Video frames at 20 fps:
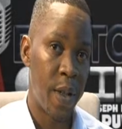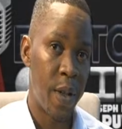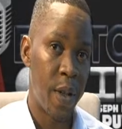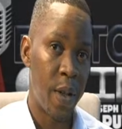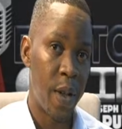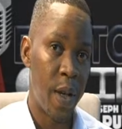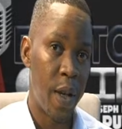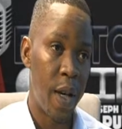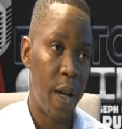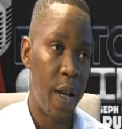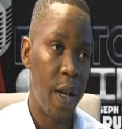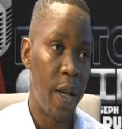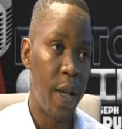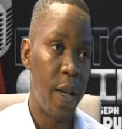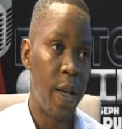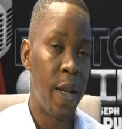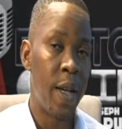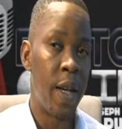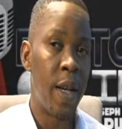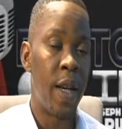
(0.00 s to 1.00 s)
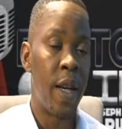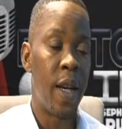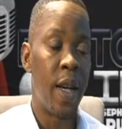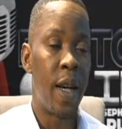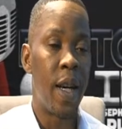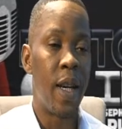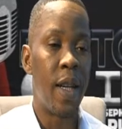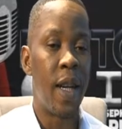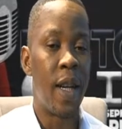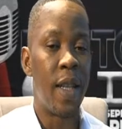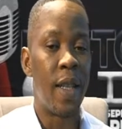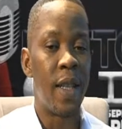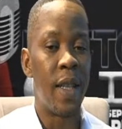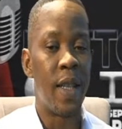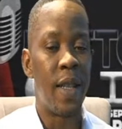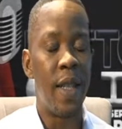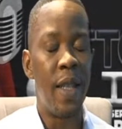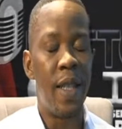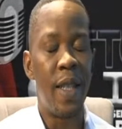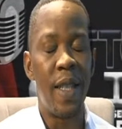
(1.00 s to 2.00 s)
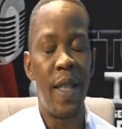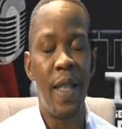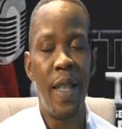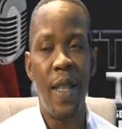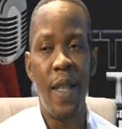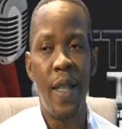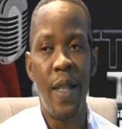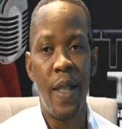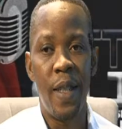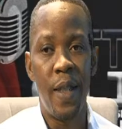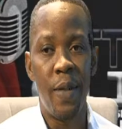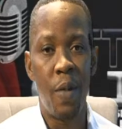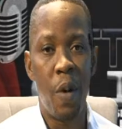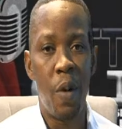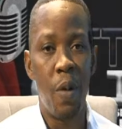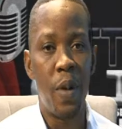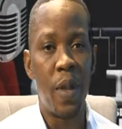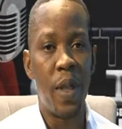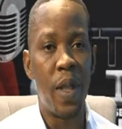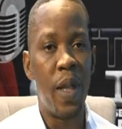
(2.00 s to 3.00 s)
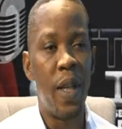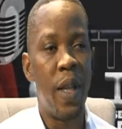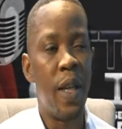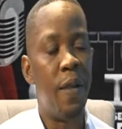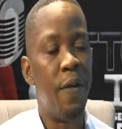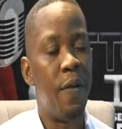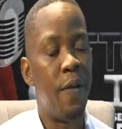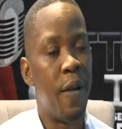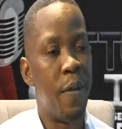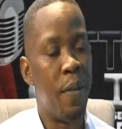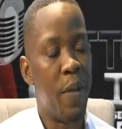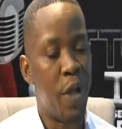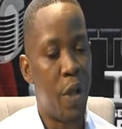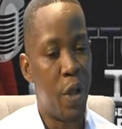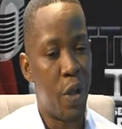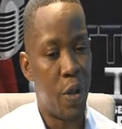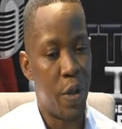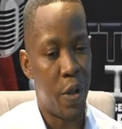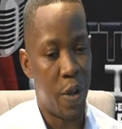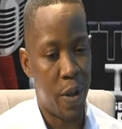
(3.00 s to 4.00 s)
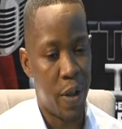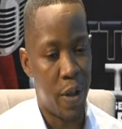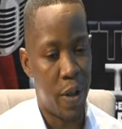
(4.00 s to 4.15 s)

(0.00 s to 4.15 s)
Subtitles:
Okay, and that when we say inflammation,